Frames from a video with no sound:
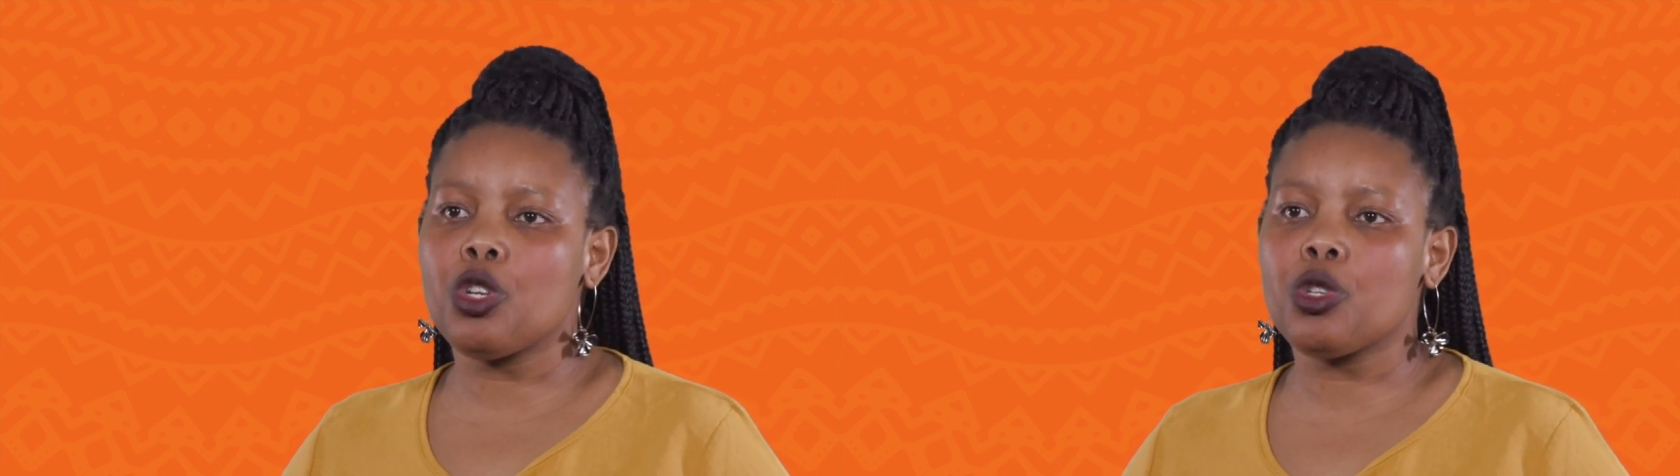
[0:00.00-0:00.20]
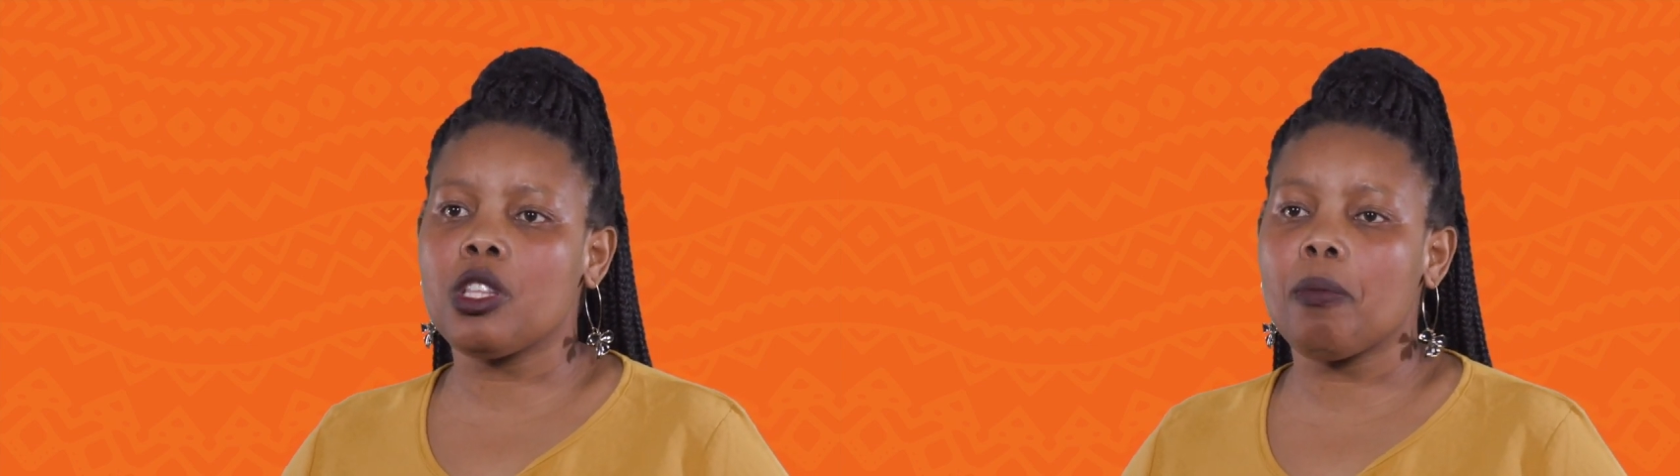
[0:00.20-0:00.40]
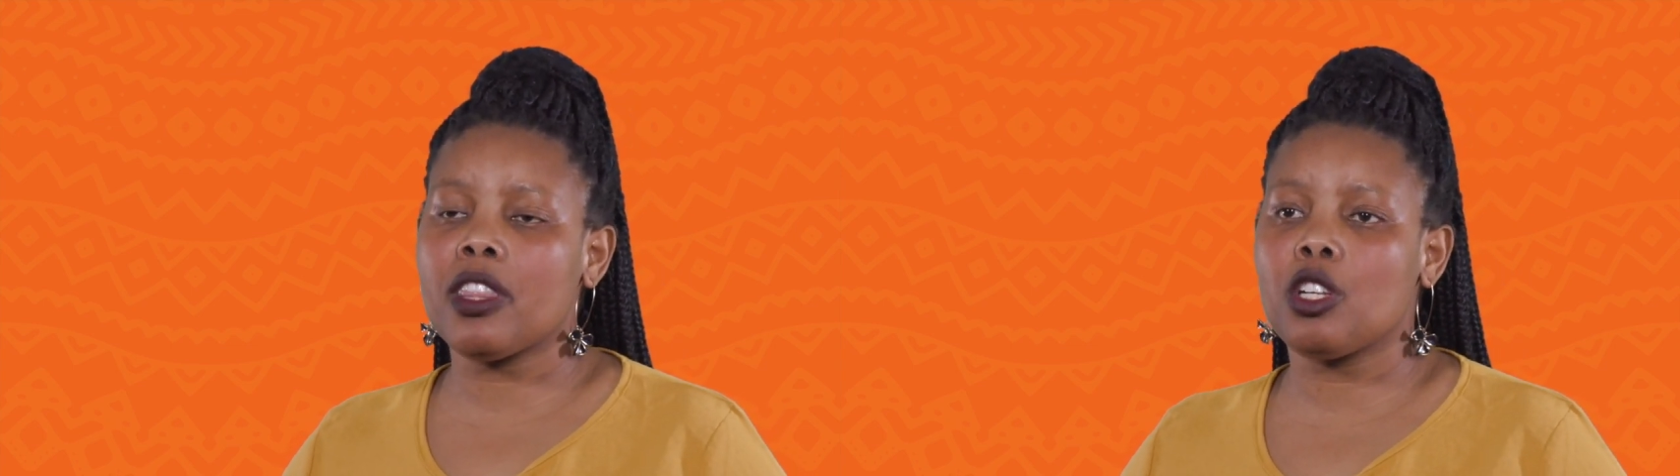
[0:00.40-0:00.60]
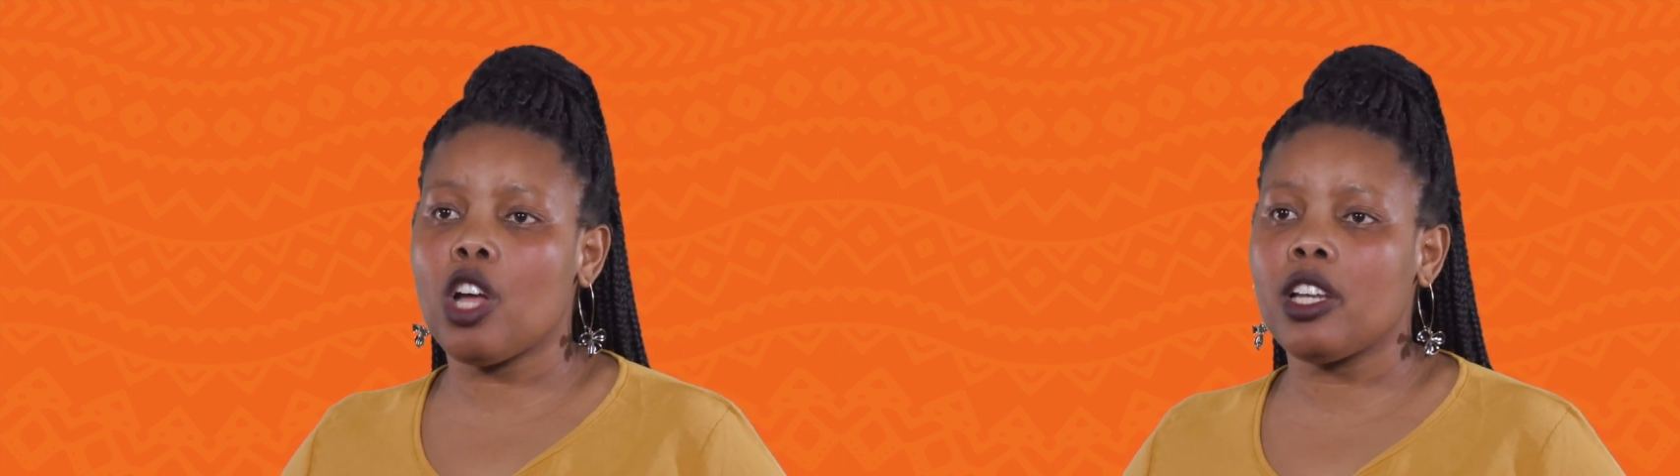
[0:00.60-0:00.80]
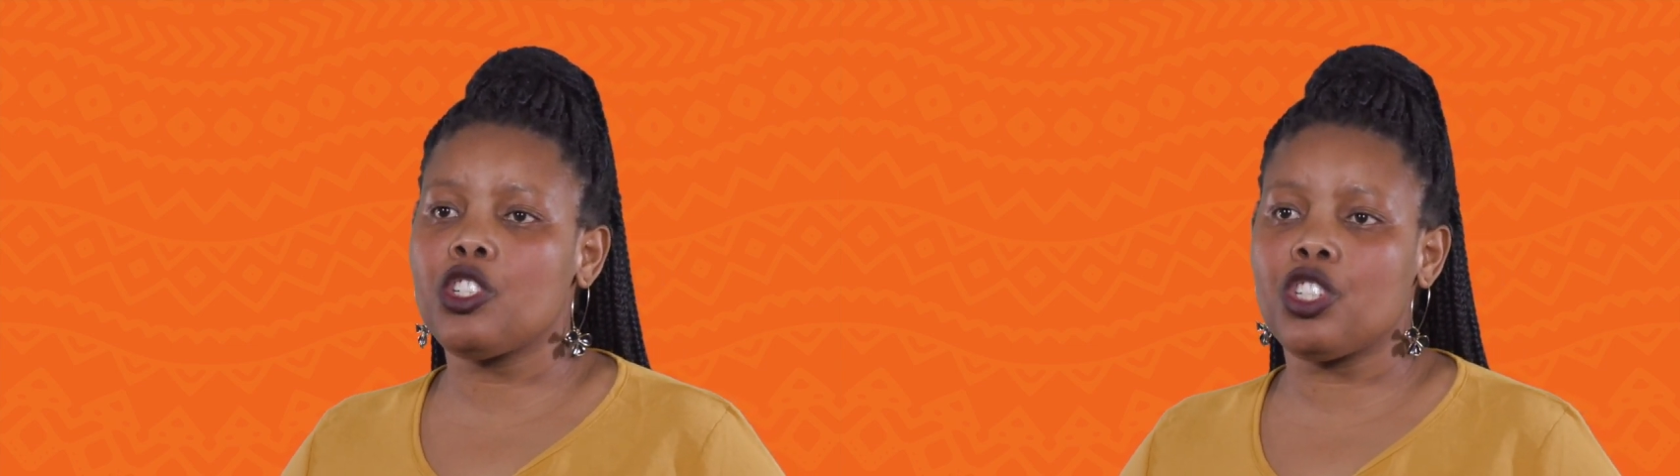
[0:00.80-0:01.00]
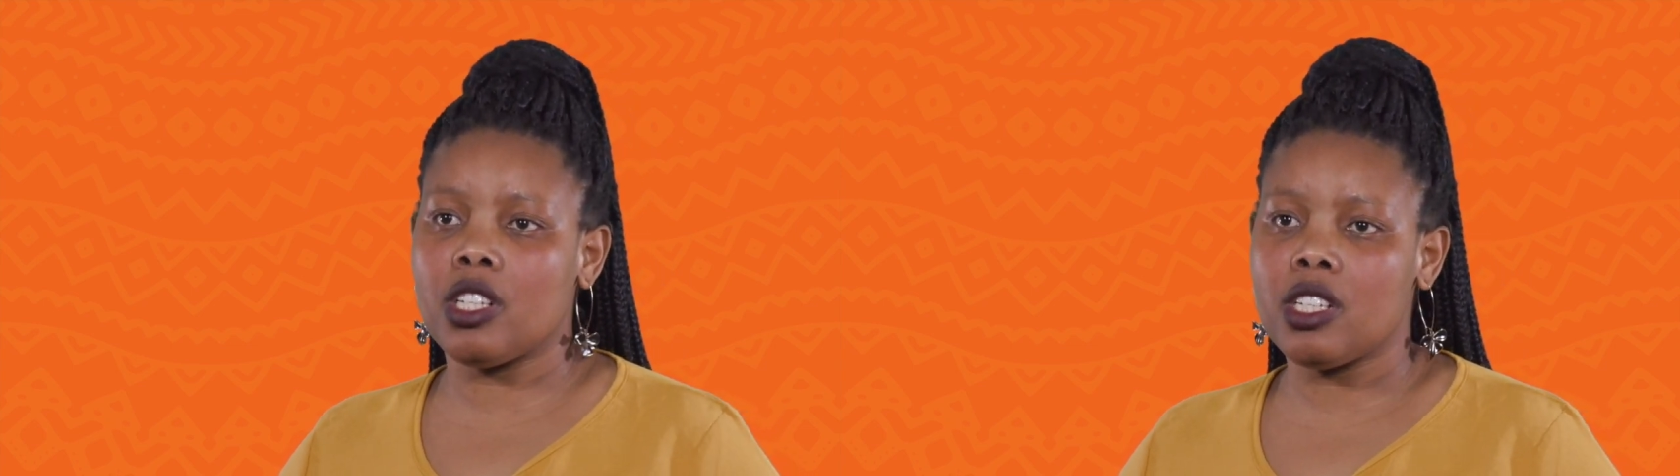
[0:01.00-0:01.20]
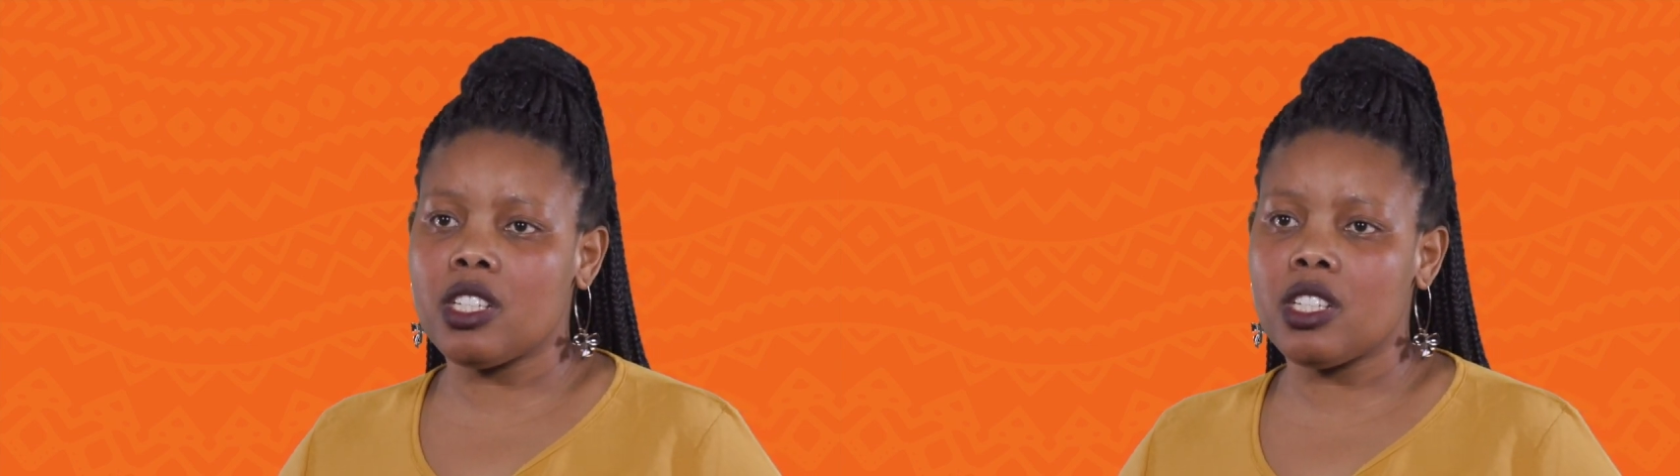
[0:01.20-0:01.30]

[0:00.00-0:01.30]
use the methodology